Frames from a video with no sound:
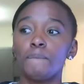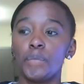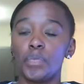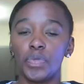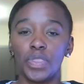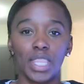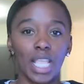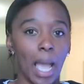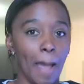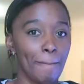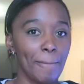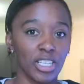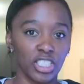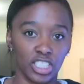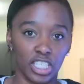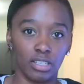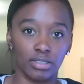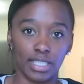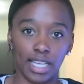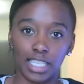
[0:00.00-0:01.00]
Not
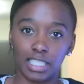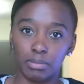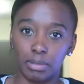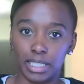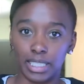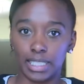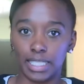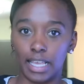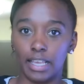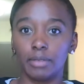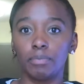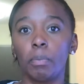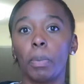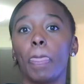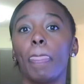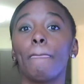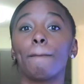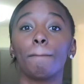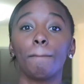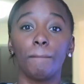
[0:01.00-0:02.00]
much else has been said,
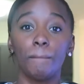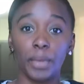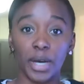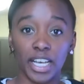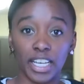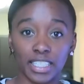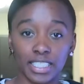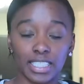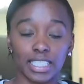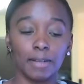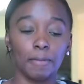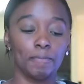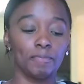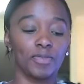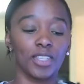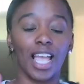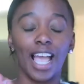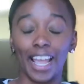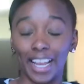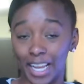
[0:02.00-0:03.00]
but
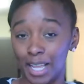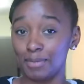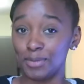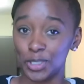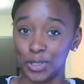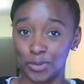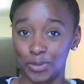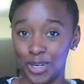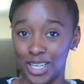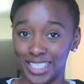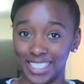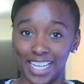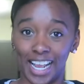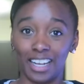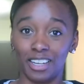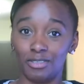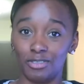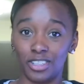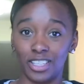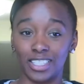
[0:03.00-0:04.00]
I am super
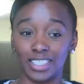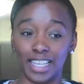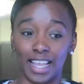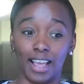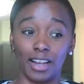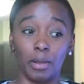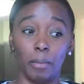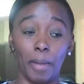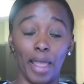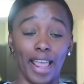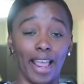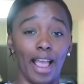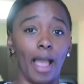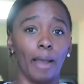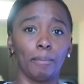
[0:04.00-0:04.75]
excited for this anime.